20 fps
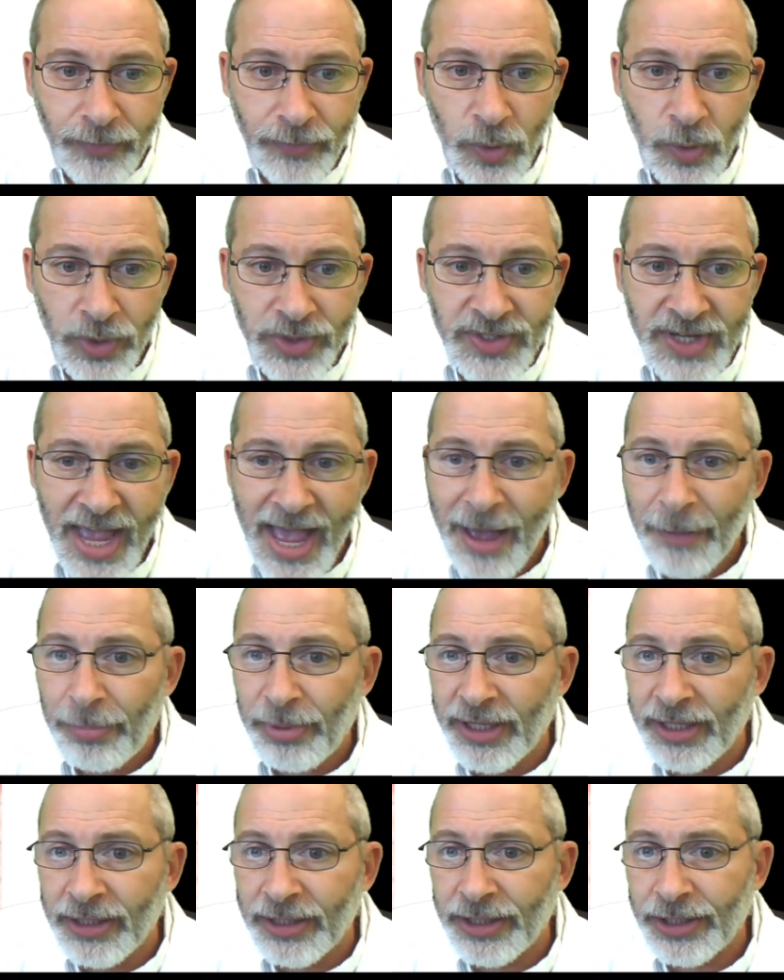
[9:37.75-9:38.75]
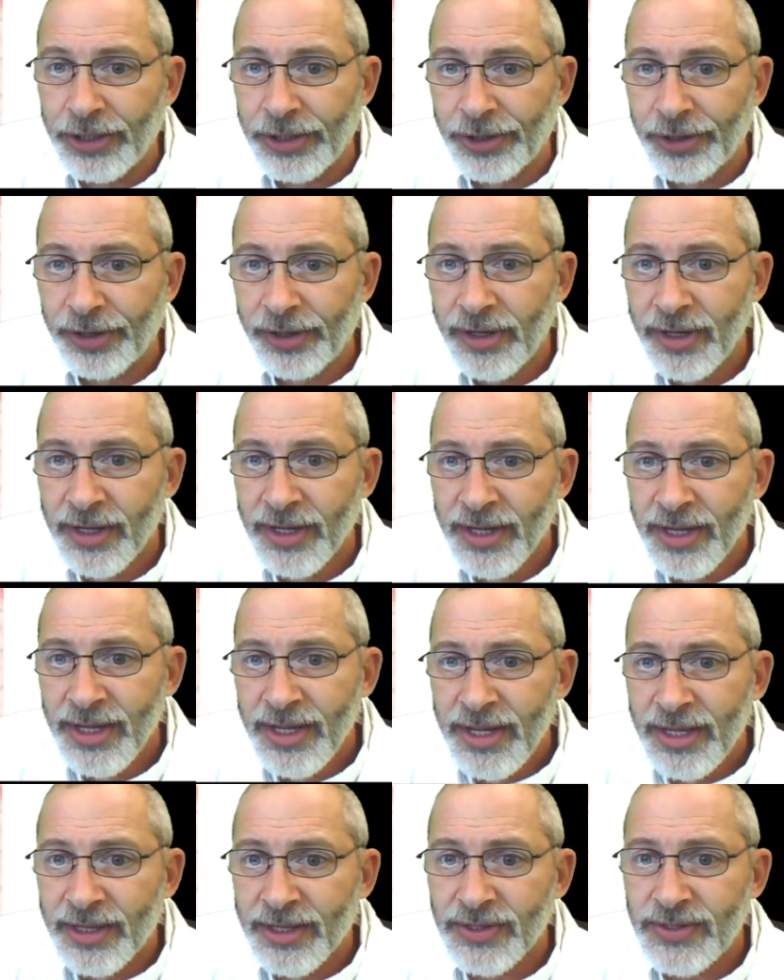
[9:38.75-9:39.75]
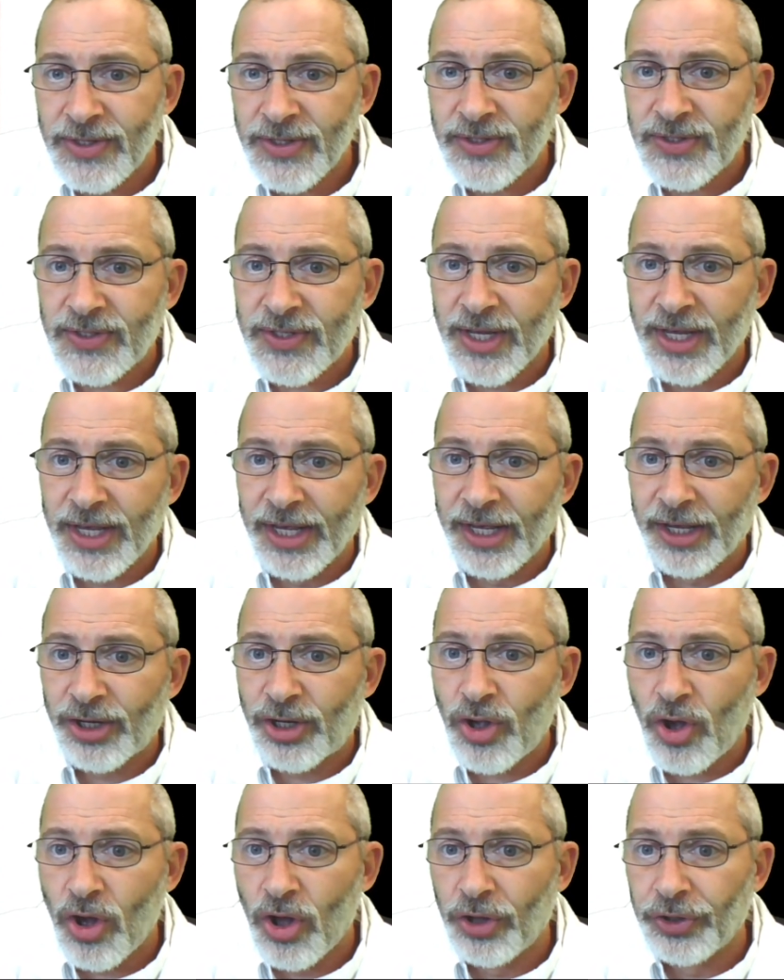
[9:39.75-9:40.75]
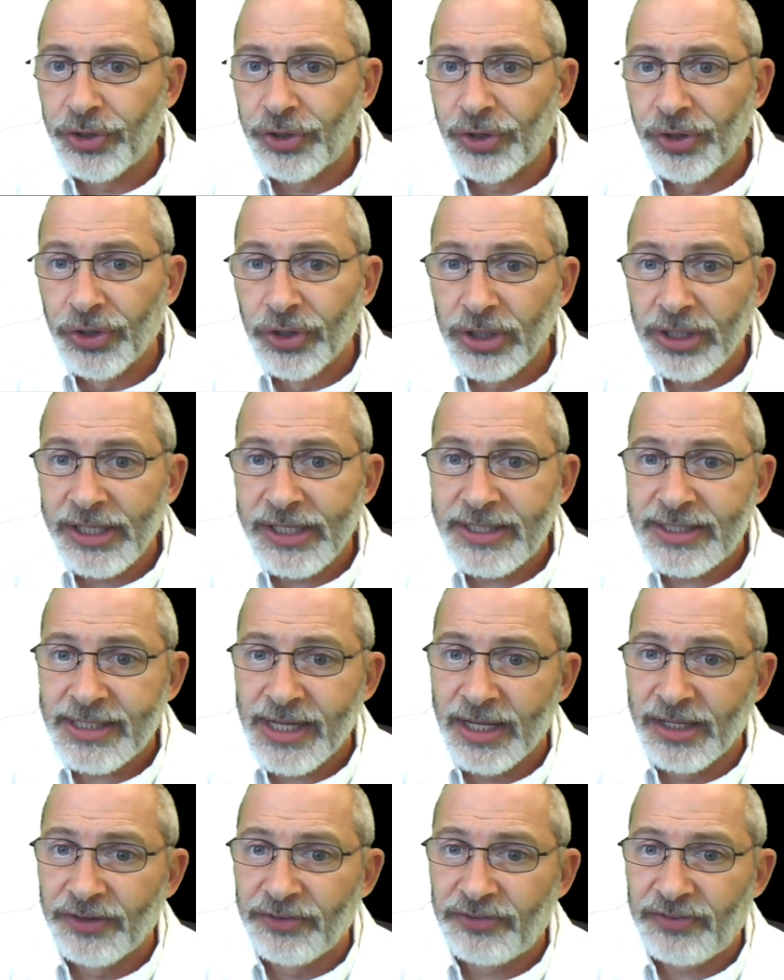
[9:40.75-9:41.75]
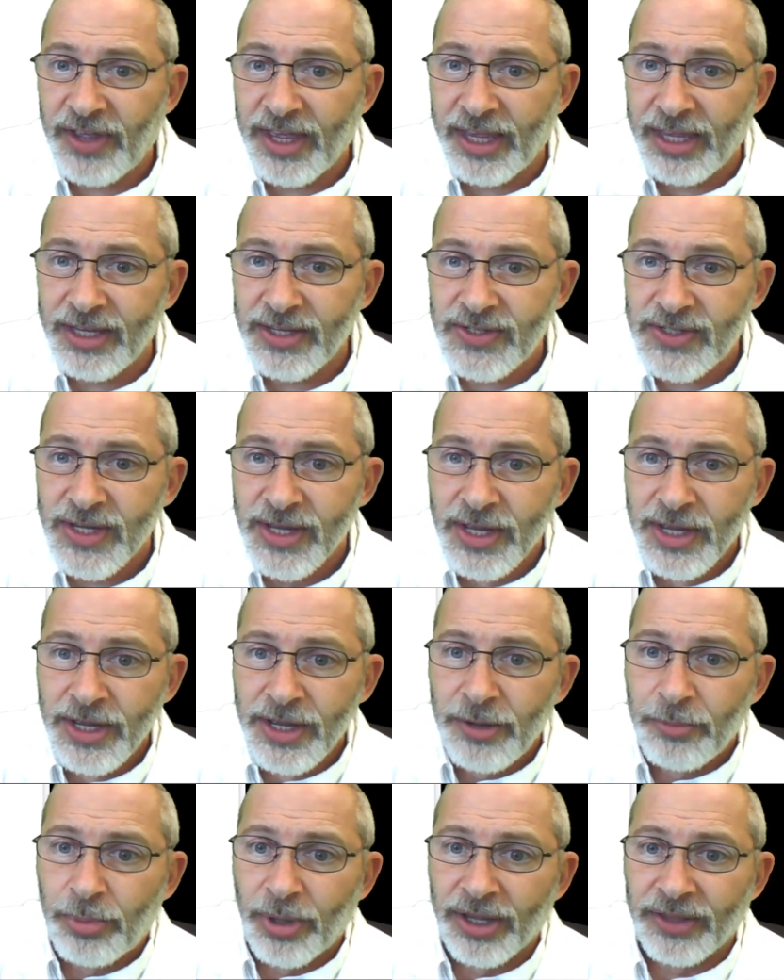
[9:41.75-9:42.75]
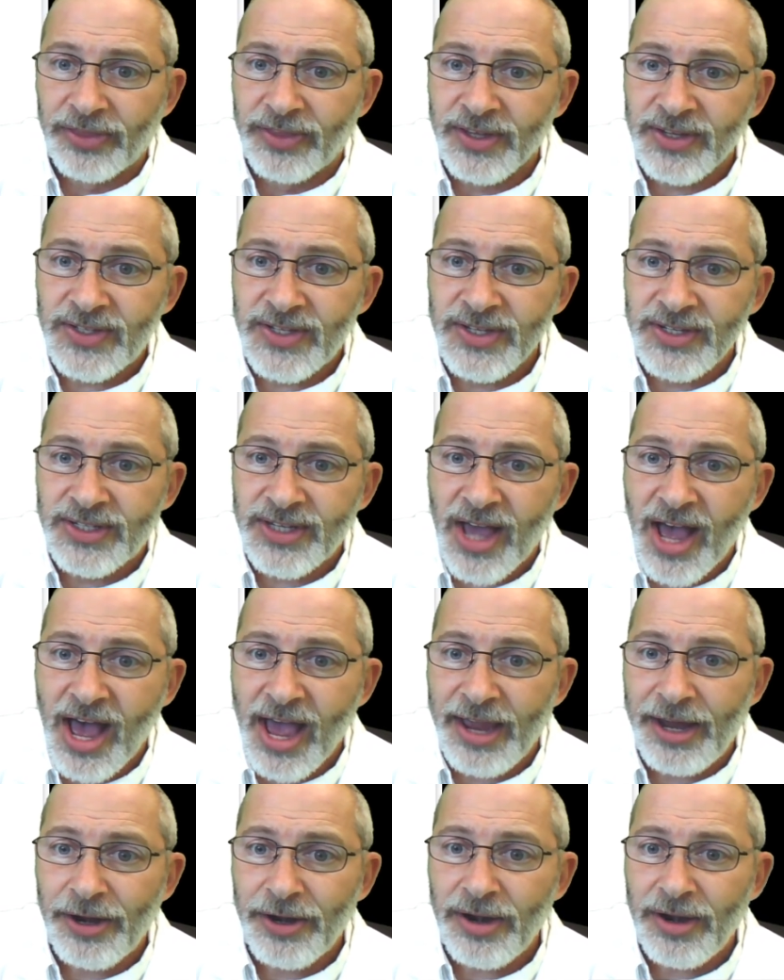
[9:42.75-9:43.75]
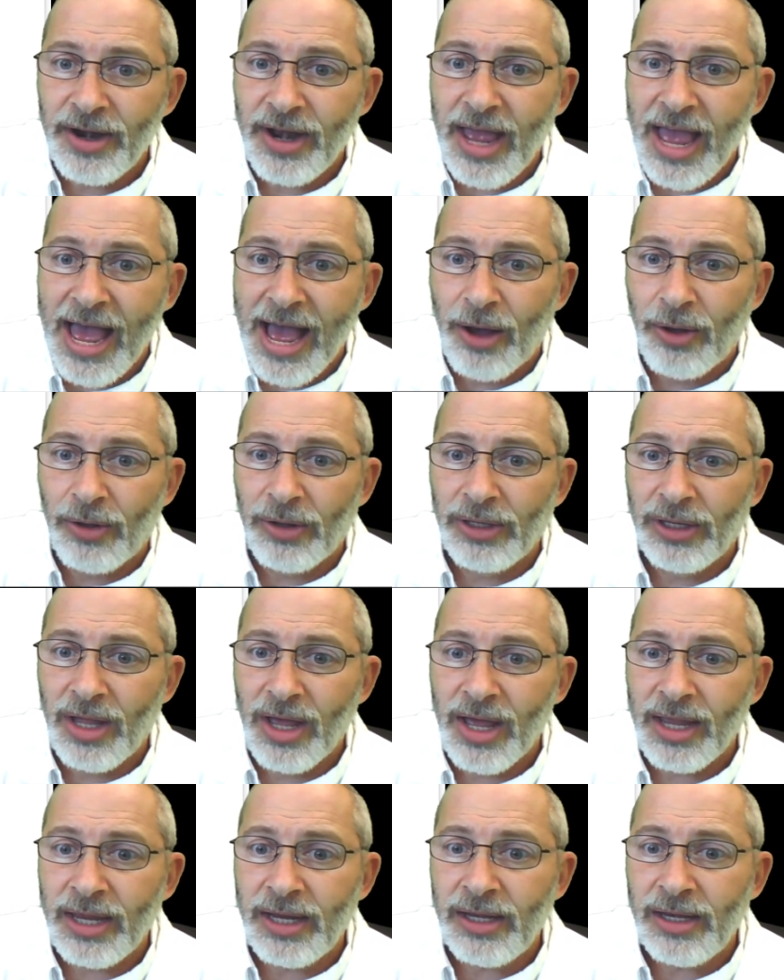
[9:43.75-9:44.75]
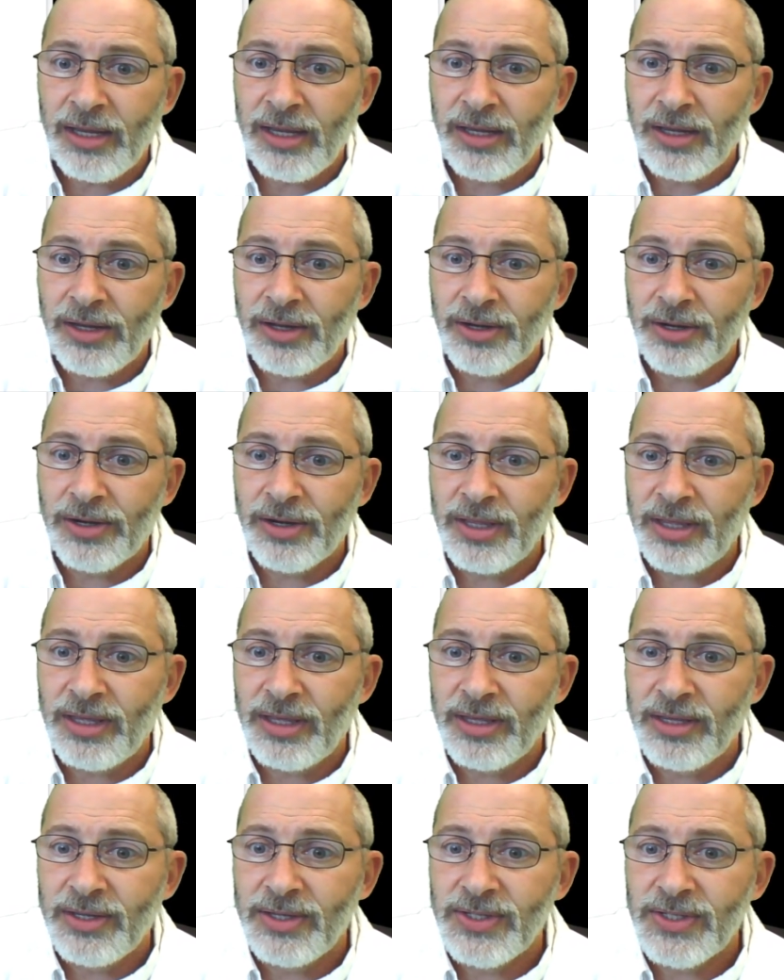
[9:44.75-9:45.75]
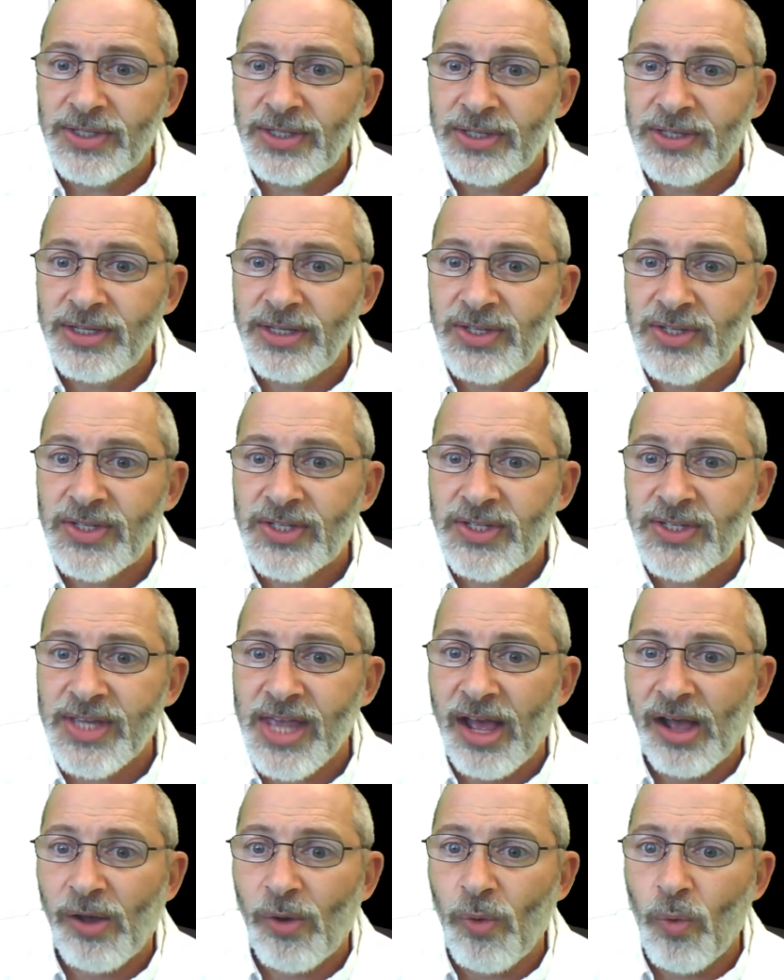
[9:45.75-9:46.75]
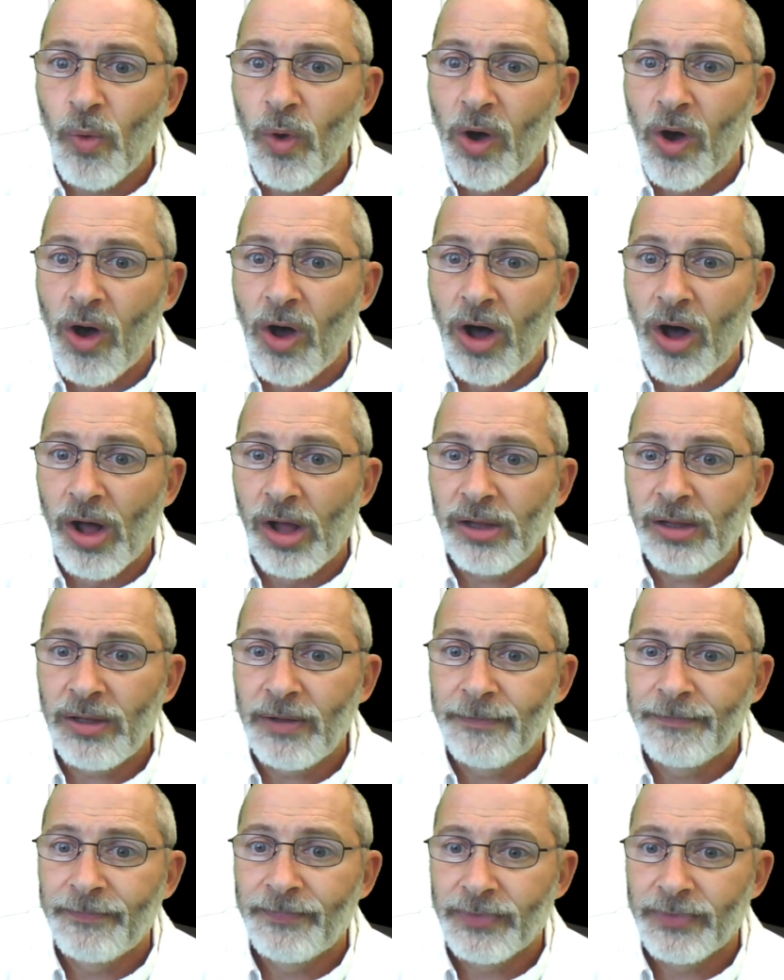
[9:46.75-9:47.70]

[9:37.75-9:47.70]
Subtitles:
What's happening here? This is called early telophase, but this entire outline here is the cell wall.